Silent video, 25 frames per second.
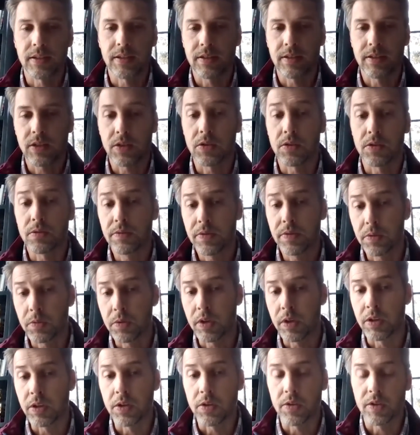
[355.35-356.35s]
And so if you
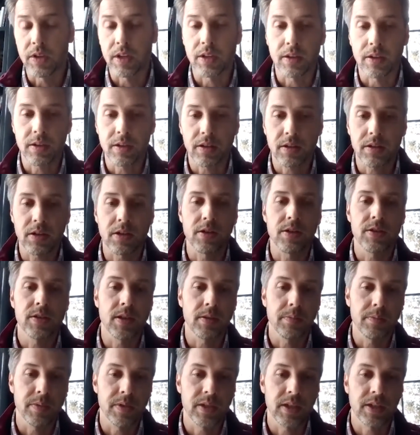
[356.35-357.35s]
want to know that a
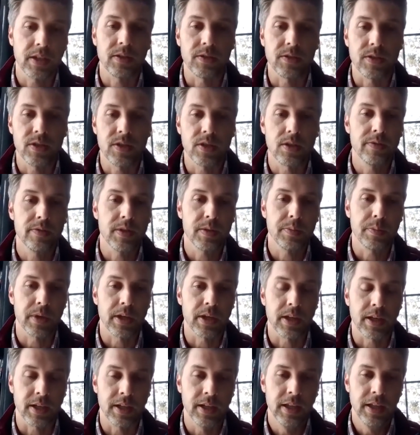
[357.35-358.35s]
car's in a particular service
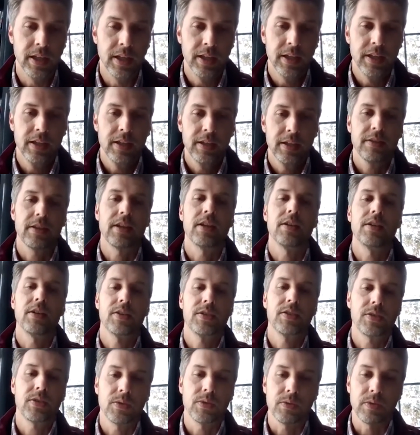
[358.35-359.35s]
bay, that
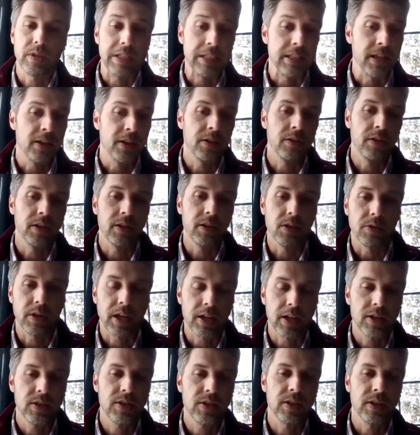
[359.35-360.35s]
also is not only
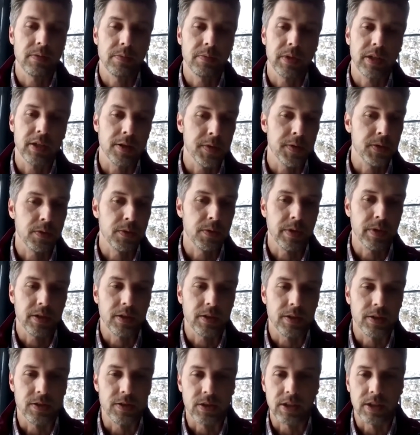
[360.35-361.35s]
location, it becomes what we
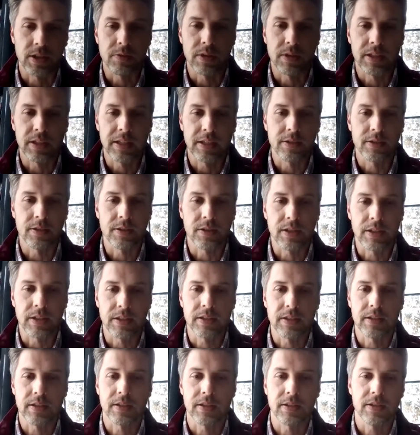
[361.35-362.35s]
call
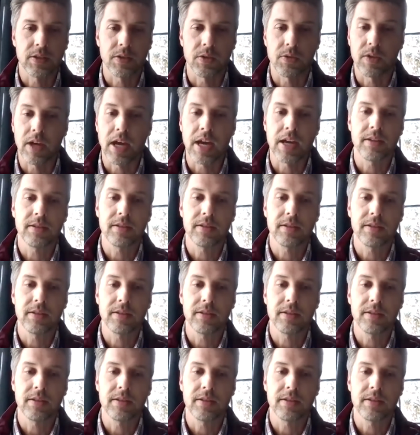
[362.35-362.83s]
geo-intelligence. And so